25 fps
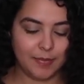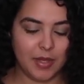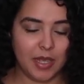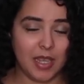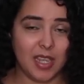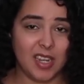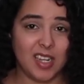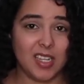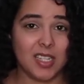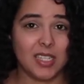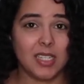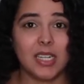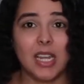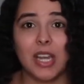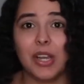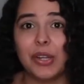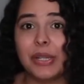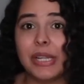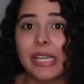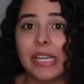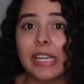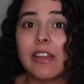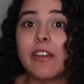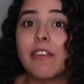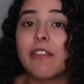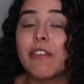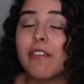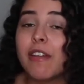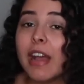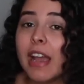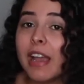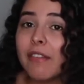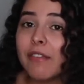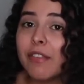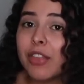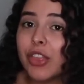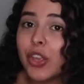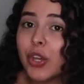It is now like
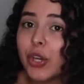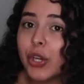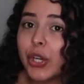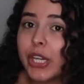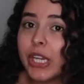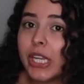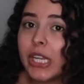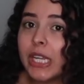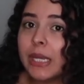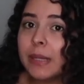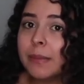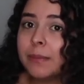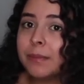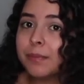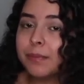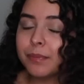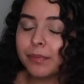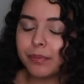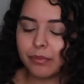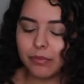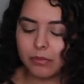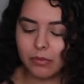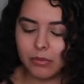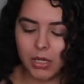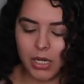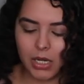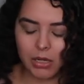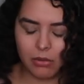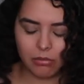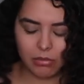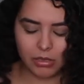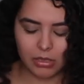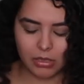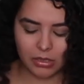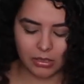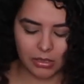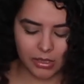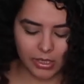5:30,
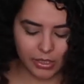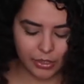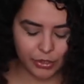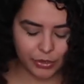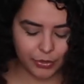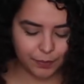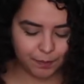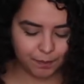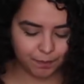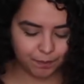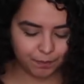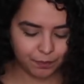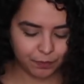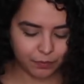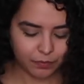probably later